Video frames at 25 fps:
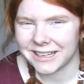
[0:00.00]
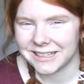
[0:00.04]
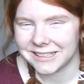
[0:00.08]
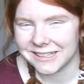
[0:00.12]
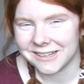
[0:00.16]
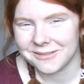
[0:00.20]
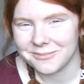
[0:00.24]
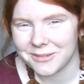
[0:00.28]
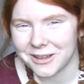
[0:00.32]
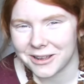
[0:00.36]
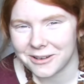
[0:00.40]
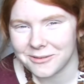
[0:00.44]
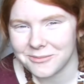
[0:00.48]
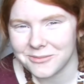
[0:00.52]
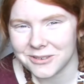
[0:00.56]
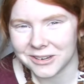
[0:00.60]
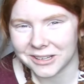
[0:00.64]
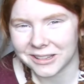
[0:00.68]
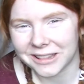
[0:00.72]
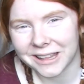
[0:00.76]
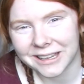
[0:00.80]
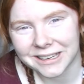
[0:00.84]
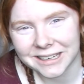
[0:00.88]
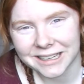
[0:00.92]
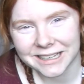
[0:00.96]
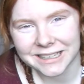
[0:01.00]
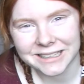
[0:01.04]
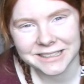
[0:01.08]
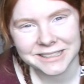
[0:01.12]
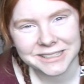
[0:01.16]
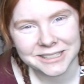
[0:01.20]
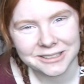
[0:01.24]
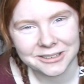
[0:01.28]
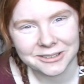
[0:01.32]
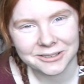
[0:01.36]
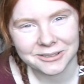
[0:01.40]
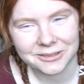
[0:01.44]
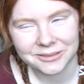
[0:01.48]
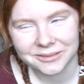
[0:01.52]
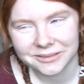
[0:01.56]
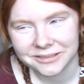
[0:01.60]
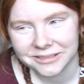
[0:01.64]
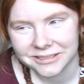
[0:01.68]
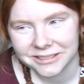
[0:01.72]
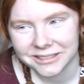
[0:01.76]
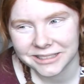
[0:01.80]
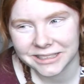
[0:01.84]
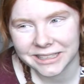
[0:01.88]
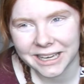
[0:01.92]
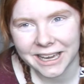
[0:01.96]
I did my homework that night, so
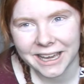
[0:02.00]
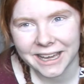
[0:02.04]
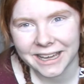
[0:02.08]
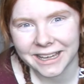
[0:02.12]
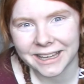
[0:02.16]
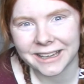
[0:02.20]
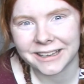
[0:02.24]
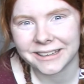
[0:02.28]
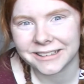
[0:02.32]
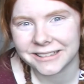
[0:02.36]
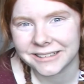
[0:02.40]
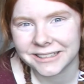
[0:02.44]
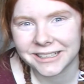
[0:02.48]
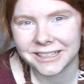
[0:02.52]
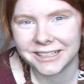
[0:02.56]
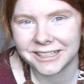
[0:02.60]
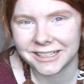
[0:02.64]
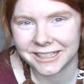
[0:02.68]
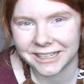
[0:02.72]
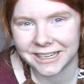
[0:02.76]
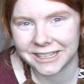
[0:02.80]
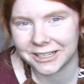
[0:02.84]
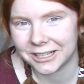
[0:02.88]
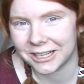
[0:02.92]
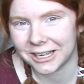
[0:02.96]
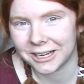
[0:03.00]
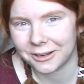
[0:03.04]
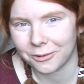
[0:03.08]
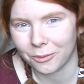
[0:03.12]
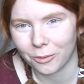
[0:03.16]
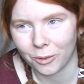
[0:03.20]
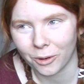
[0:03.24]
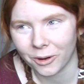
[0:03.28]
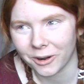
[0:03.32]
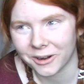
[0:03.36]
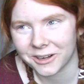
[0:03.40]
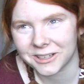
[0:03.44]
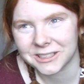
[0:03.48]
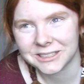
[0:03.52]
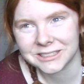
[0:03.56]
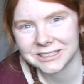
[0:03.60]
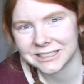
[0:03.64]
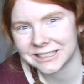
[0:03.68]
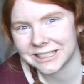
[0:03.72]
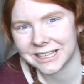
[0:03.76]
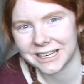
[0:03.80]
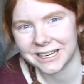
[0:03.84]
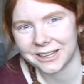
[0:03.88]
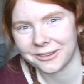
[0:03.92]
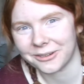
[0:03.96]
yay, it worked
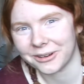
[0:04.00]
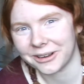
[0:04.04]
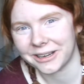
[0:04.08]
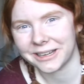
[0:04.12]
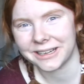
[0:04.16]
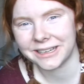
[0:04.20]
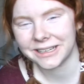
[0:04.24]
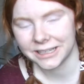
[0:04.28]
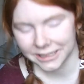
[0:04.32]
anyway.